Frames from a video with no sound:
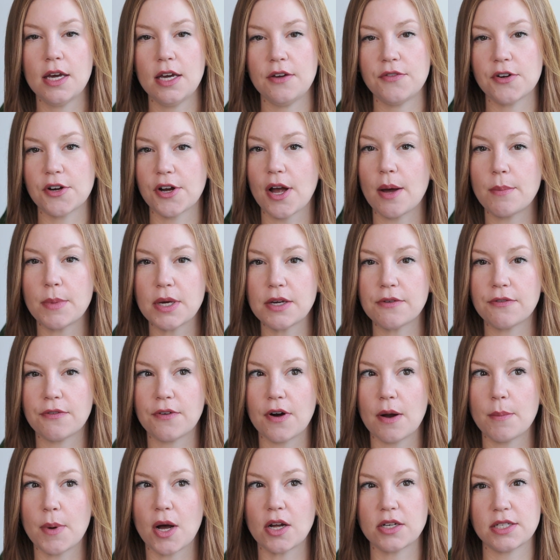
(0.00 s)
If you're coming
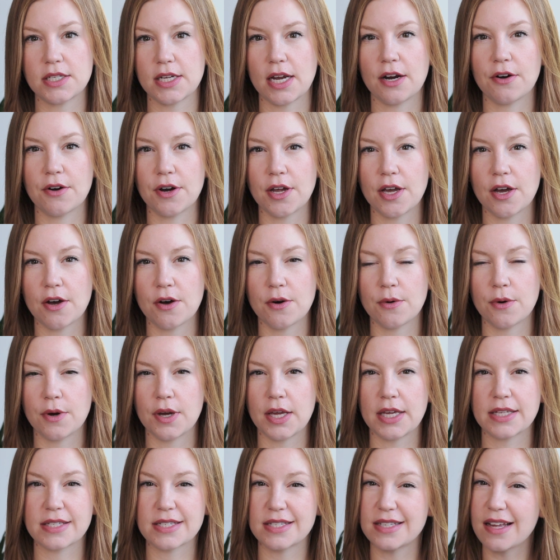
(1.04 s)
from Ontario,
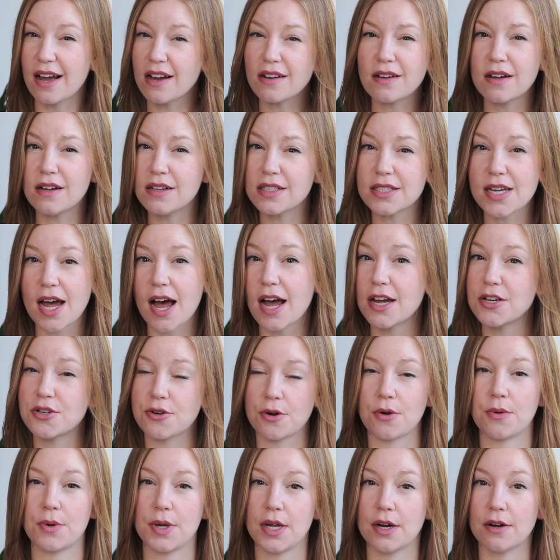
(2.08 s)
it's not called
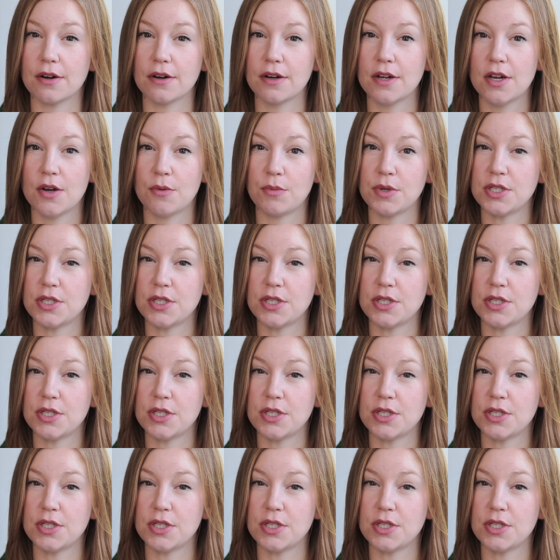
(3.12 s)
hydro here.